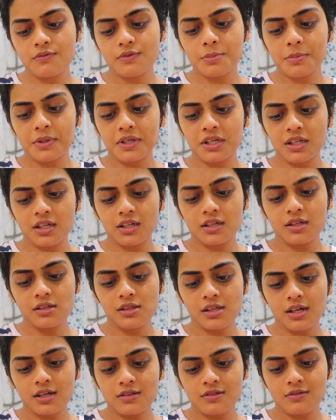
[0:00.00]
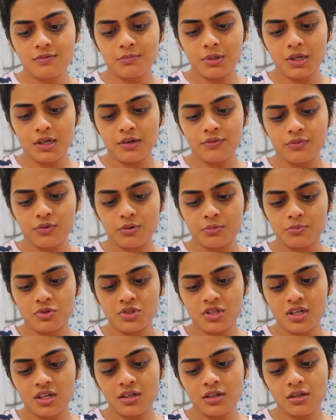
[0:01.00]
of the material that it's made from.
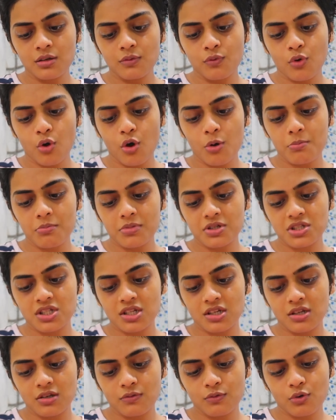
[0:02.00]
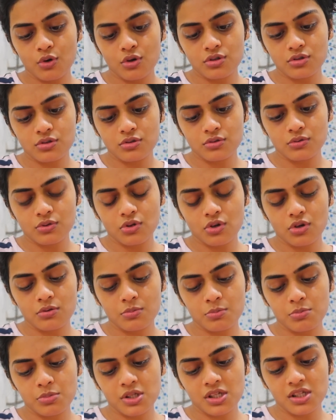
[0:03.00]
Gentle, warm, machine wash, do
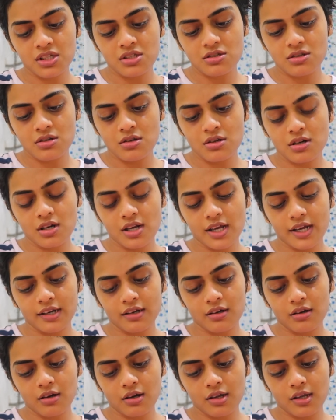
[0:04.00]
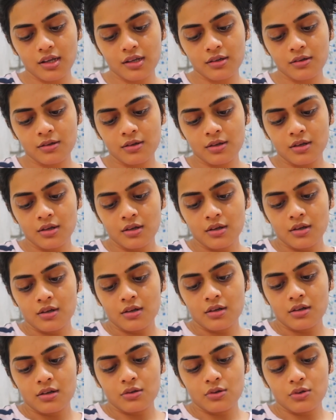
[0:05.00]
not bleach, line dry,
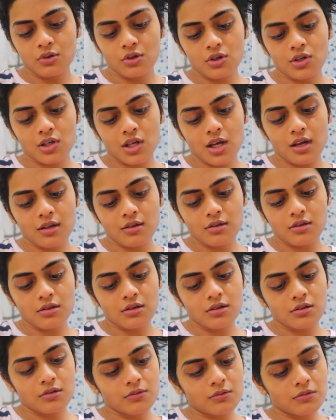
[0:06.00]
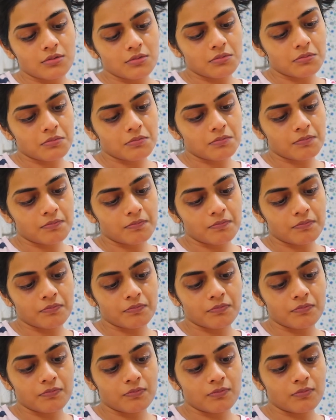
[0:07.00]
do not iron.
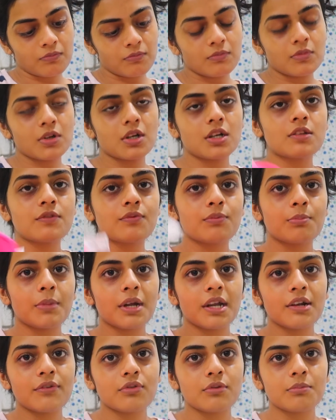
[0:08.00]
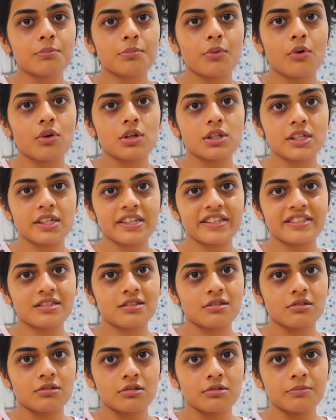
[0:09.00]
It's made from
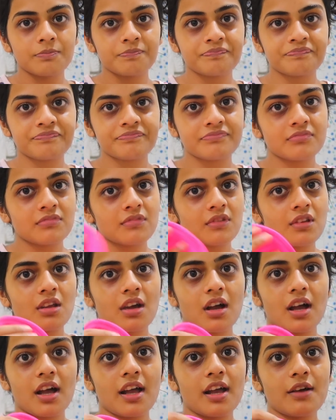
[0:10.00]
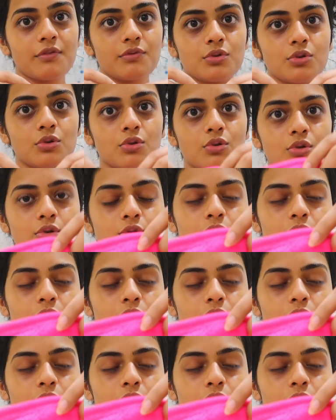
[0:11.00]
polyester. I have no